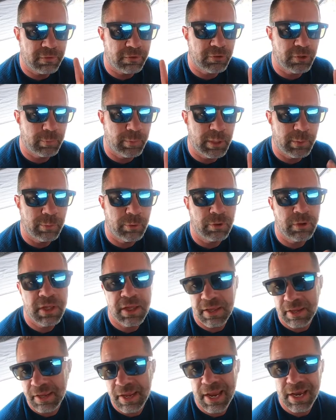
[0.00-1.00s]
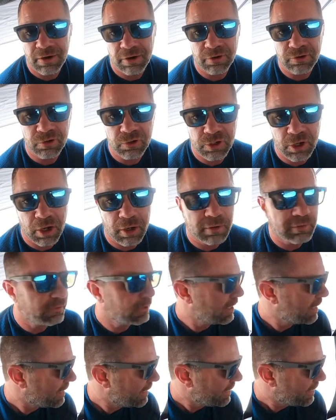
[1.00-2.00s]
for two people and our two dogs.
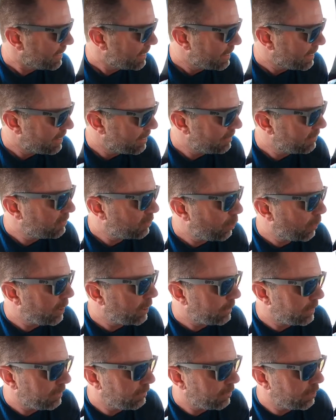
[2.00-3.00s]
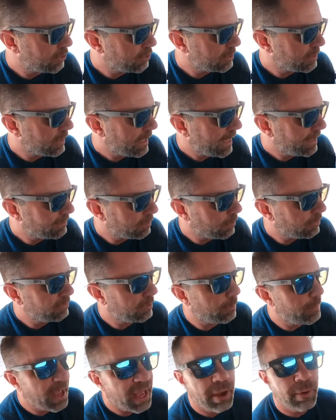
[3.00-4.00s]
This 20-degree version has almost
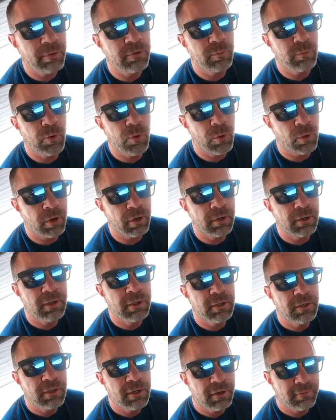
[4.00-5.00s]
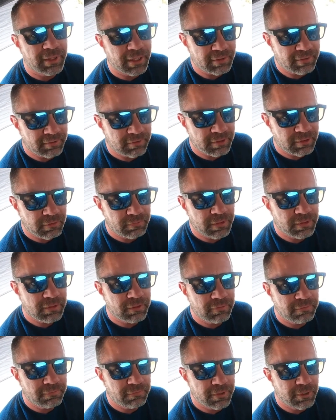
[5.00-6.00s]
a pound more of that
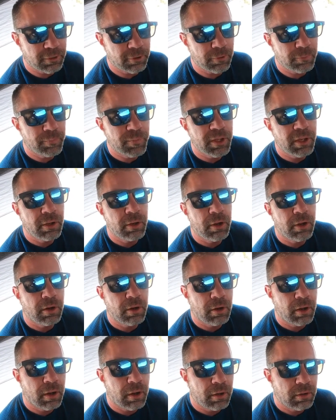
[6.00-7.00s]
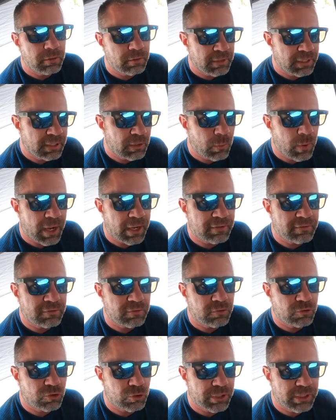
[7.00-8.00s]
650 fill
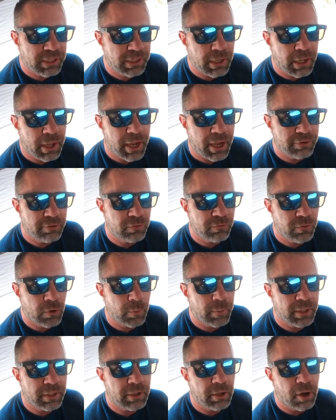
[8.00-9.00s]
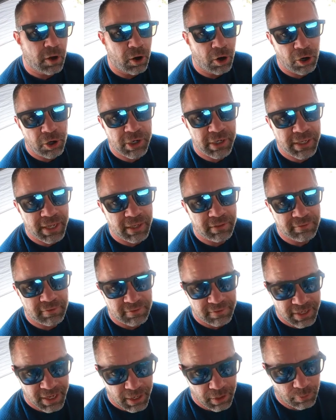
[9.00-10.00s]
Nikwax treated hydrophobic RDS
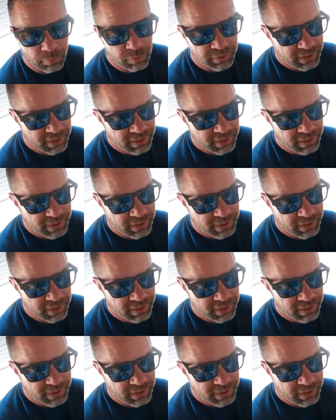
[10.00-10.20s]
down.